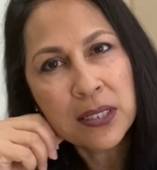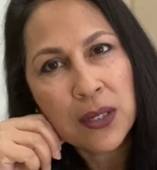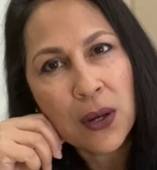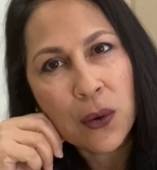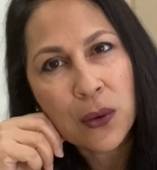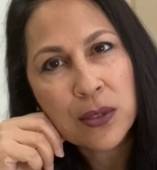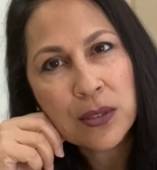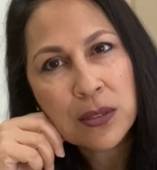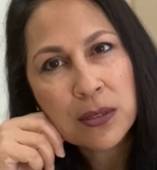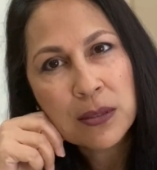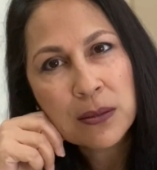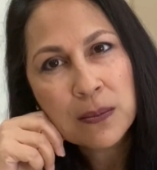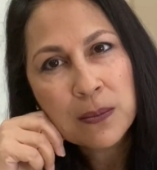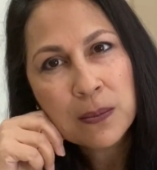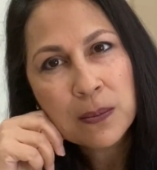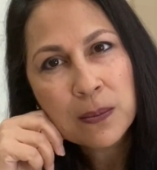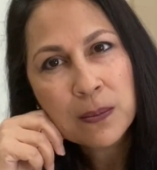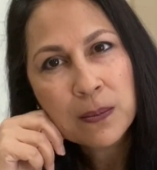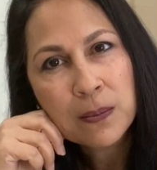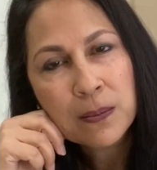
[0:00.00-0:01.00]
note,
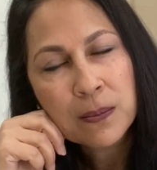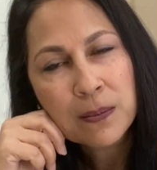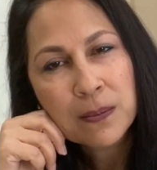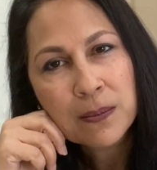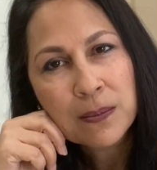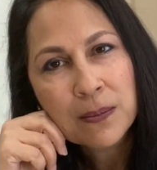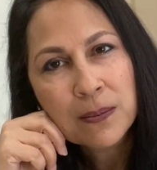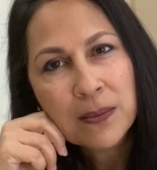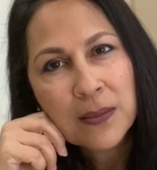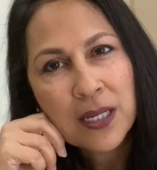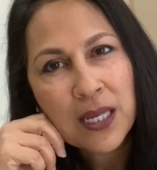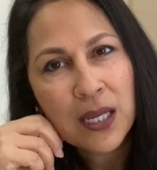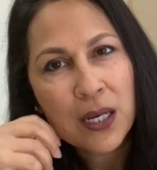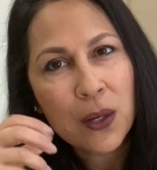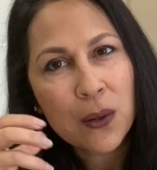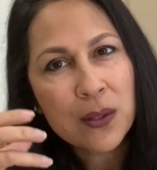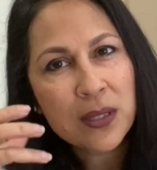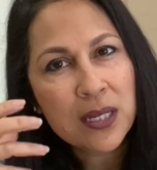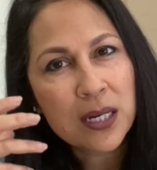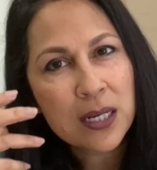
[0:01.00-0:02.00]
you
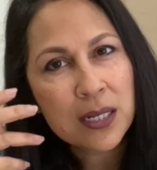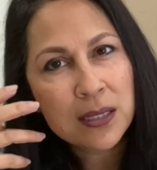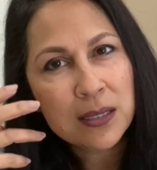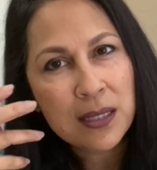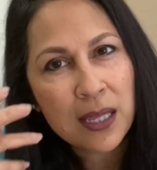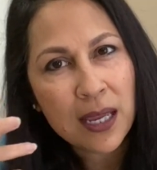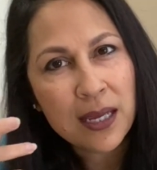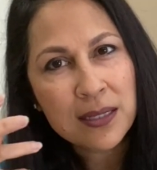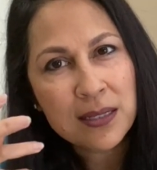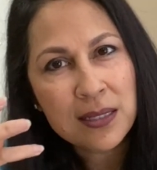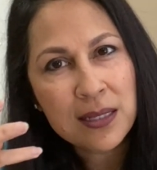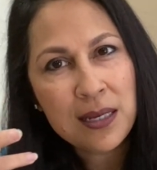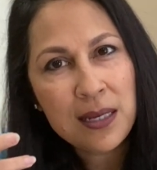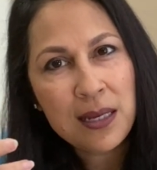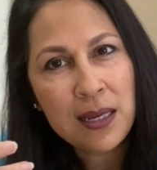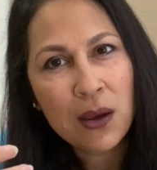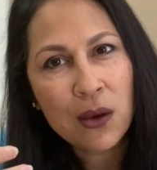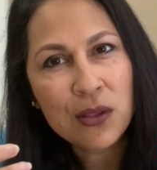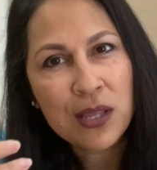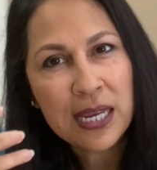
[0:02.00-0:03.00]
know, the desi
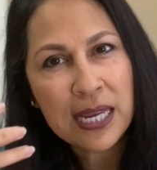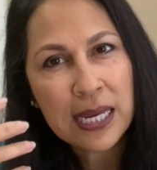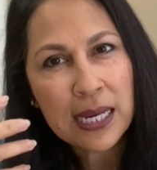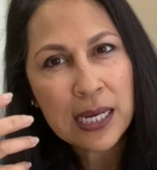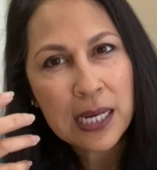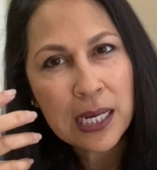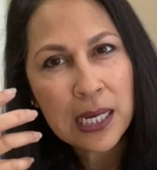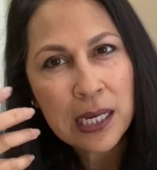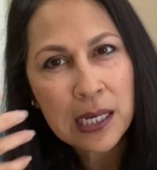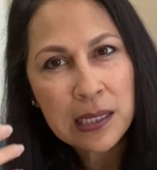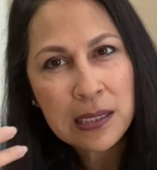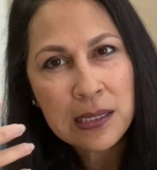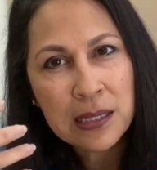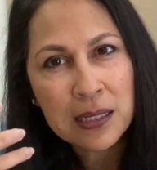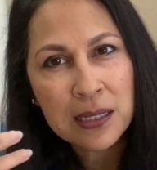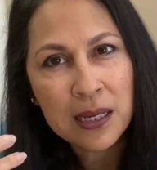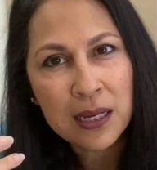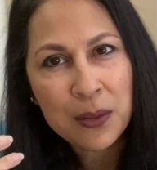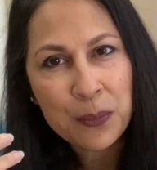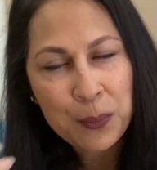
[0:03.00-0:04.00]
or the
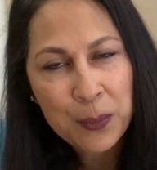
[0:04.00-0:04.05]
Indian in